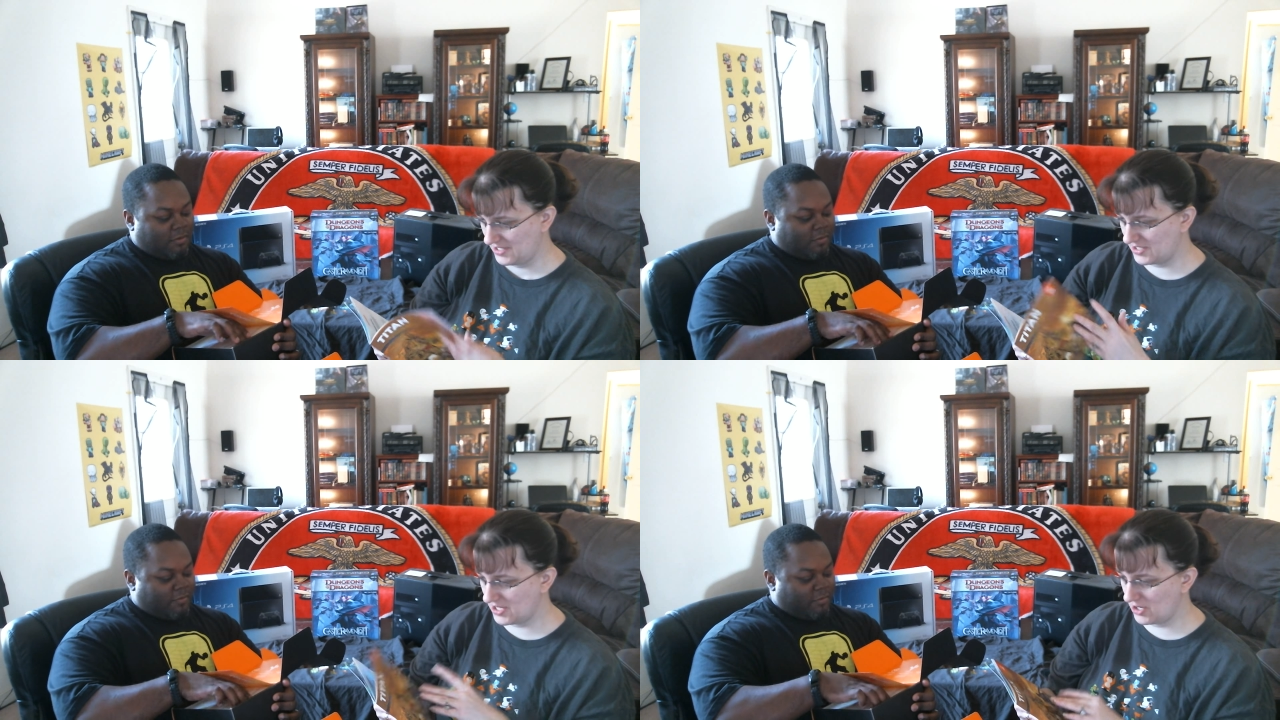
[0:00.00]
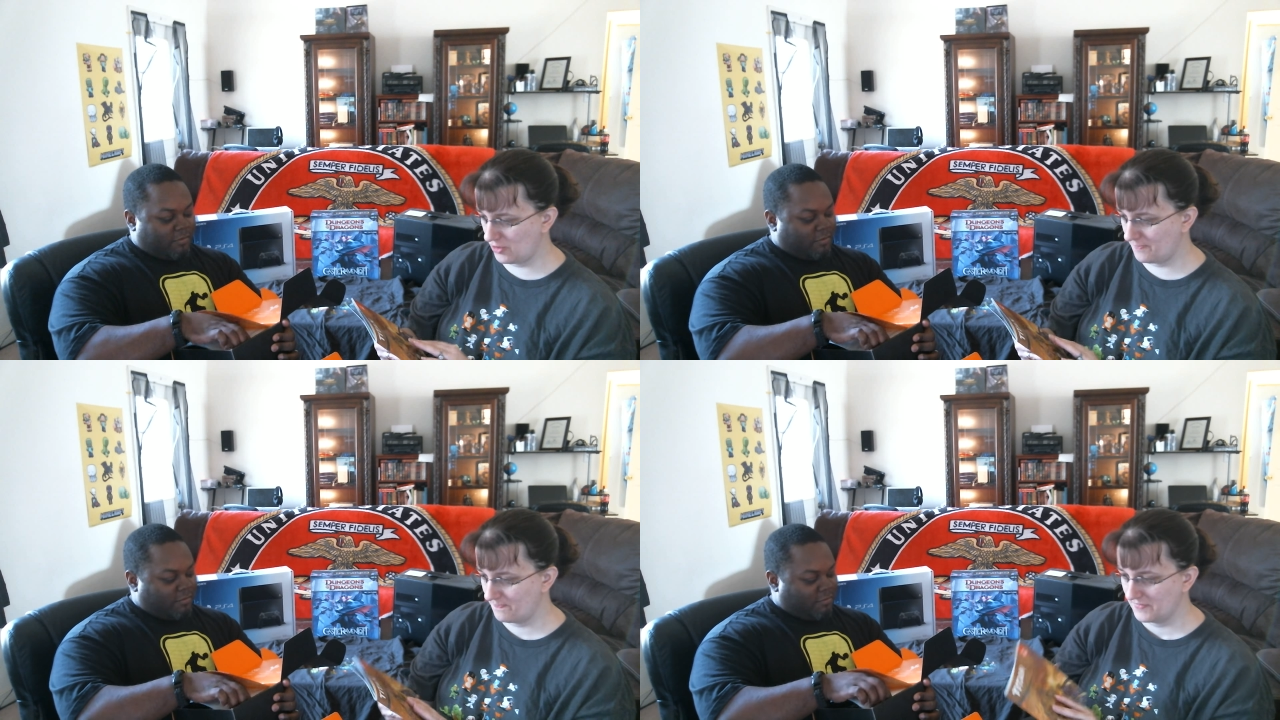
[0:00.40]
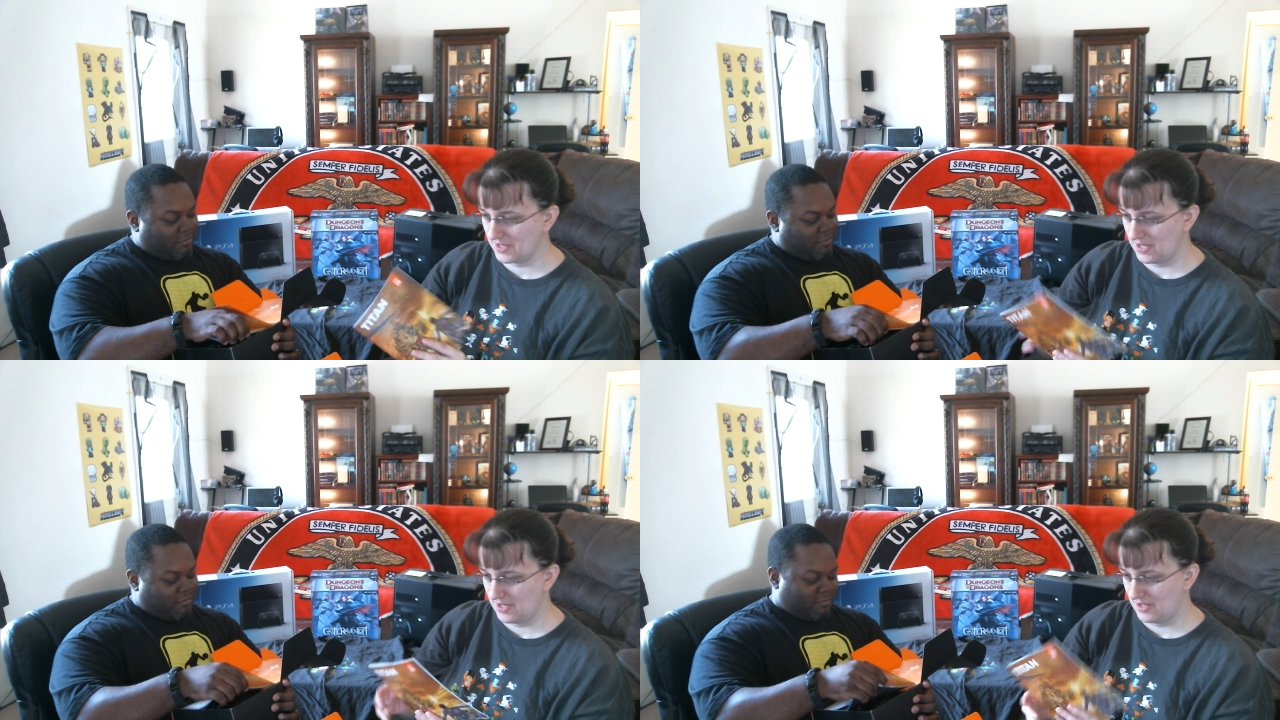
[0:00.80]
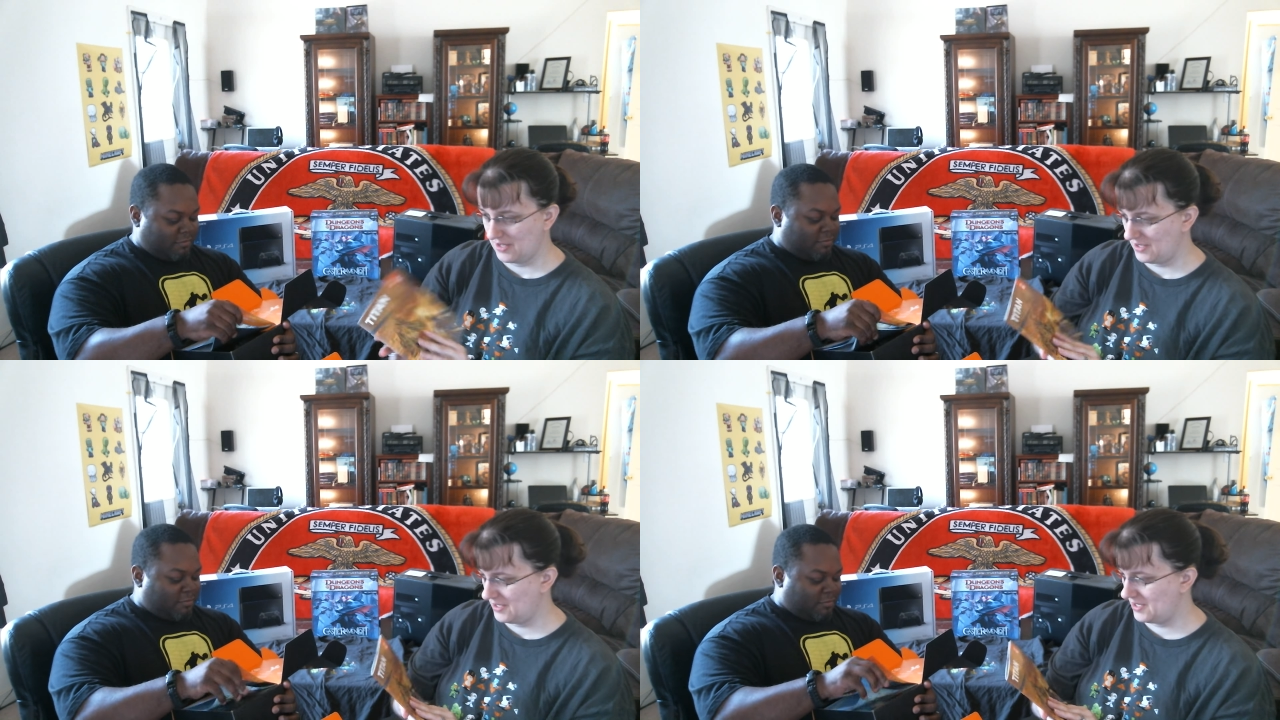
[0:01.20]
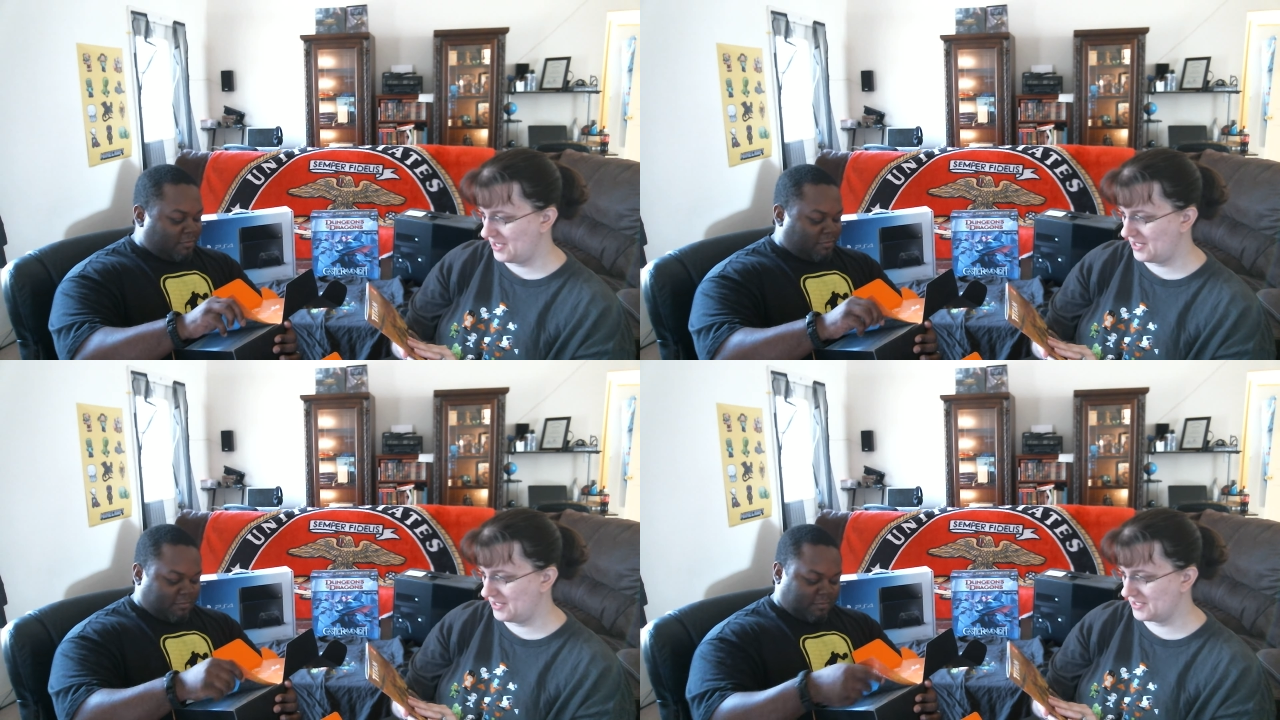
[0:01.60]
Speaker 1: So,
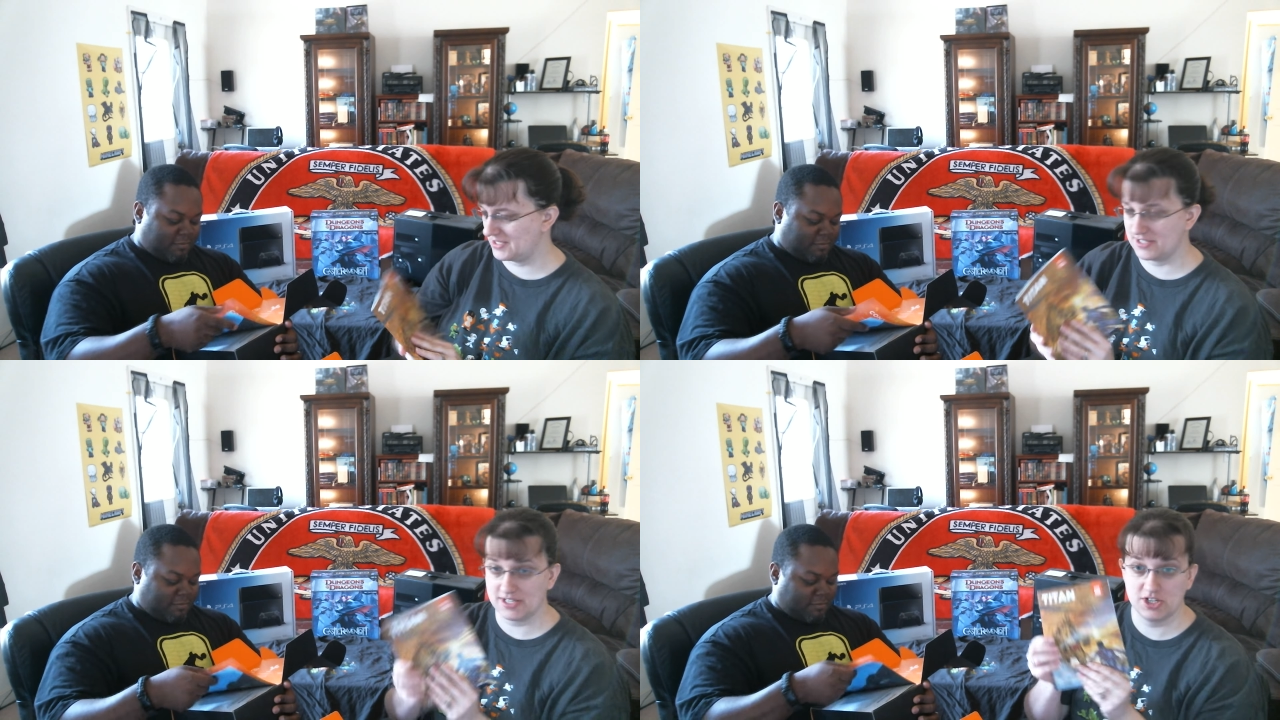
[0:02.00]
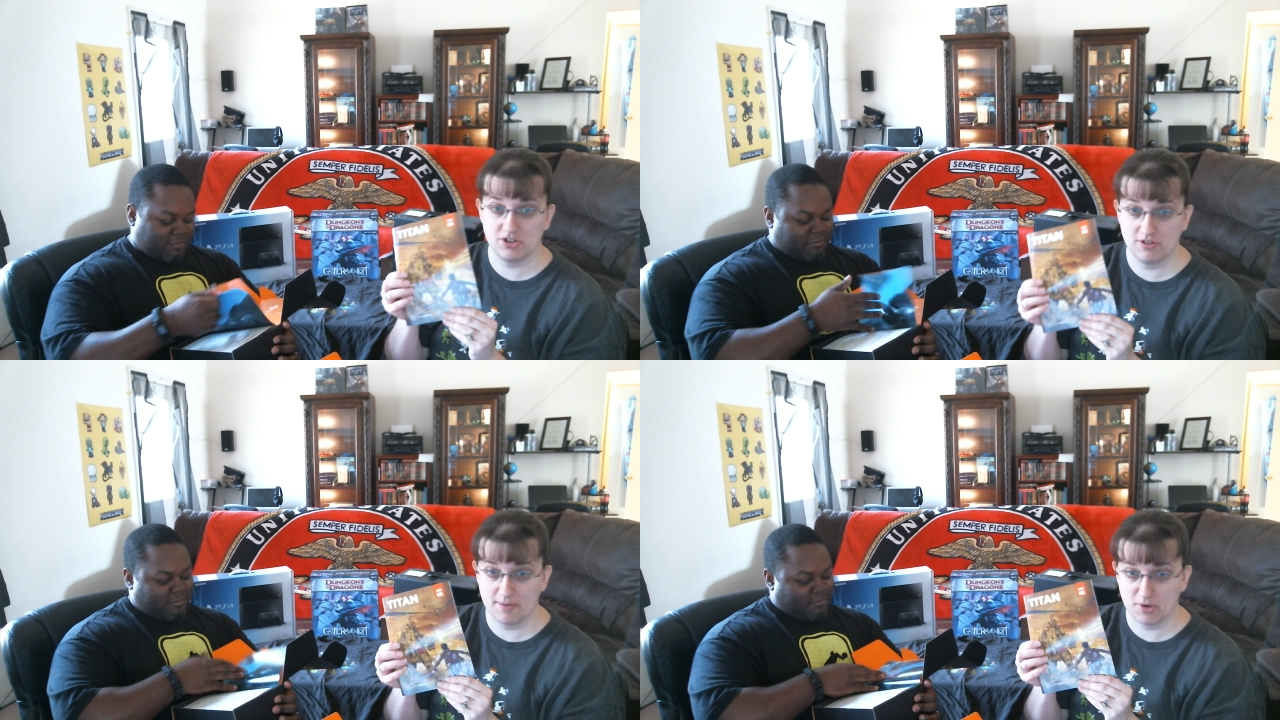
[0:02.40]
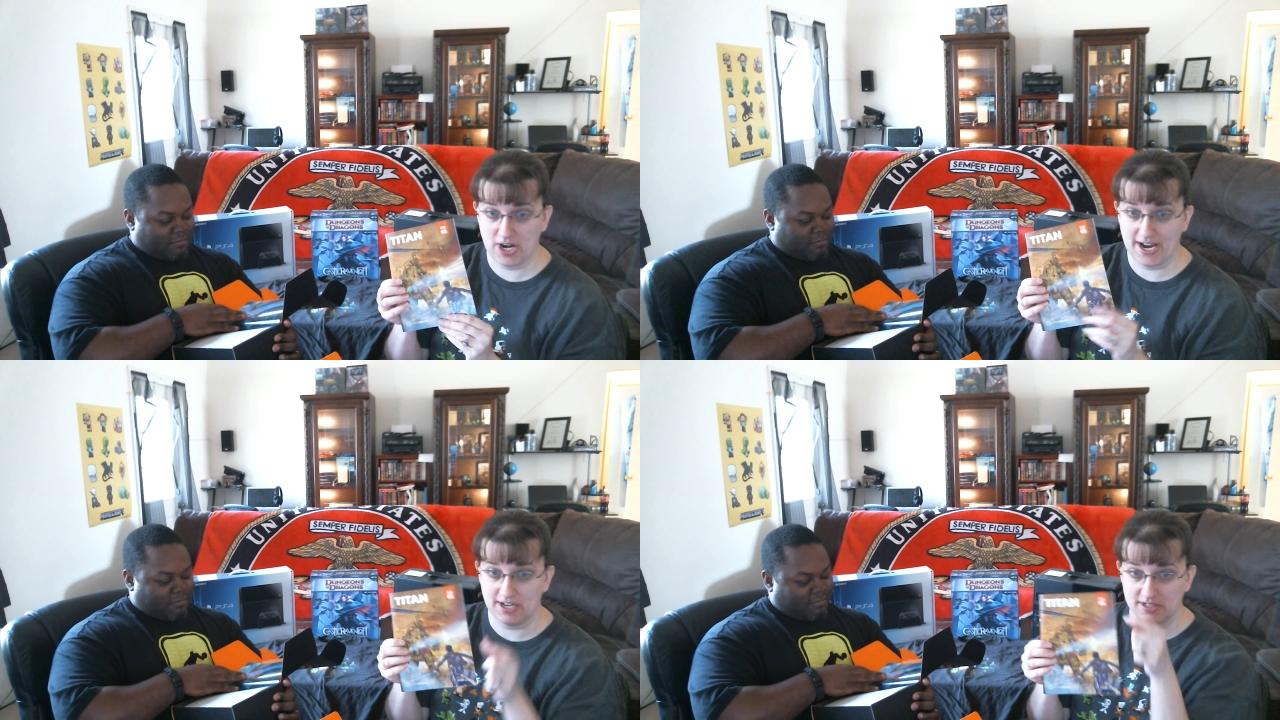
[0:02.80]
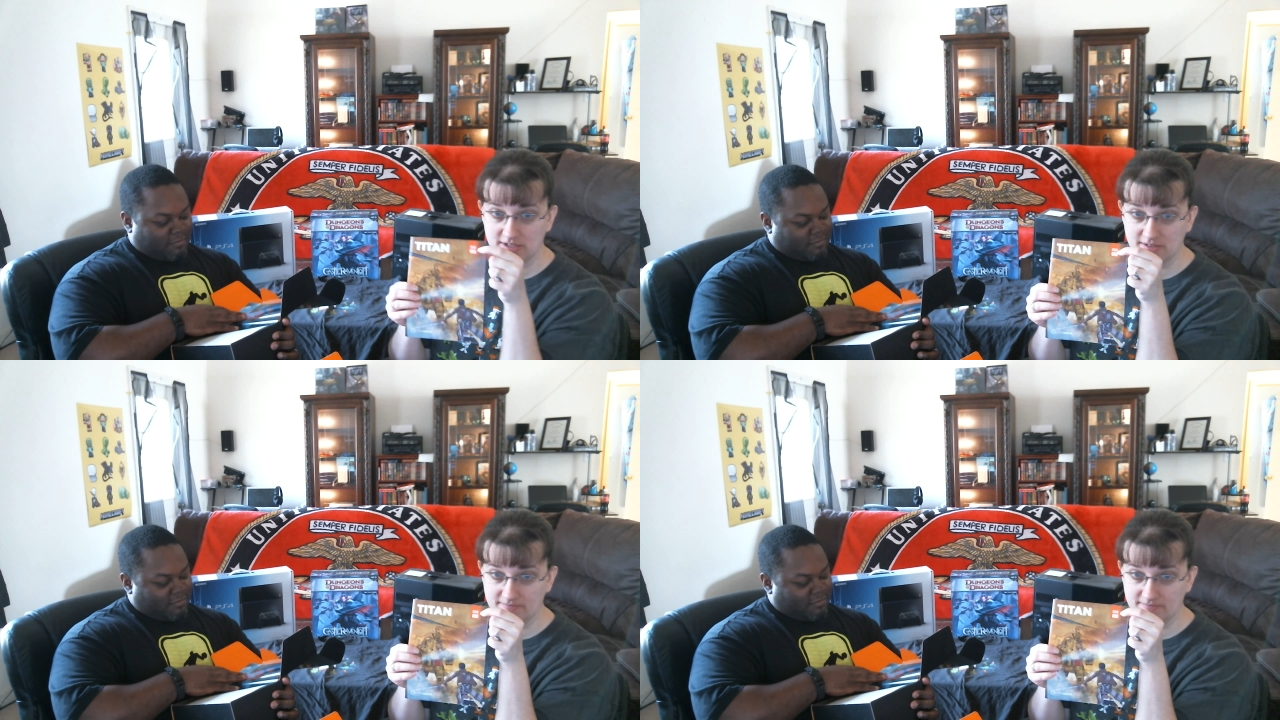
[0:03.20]
and this is issue number eight.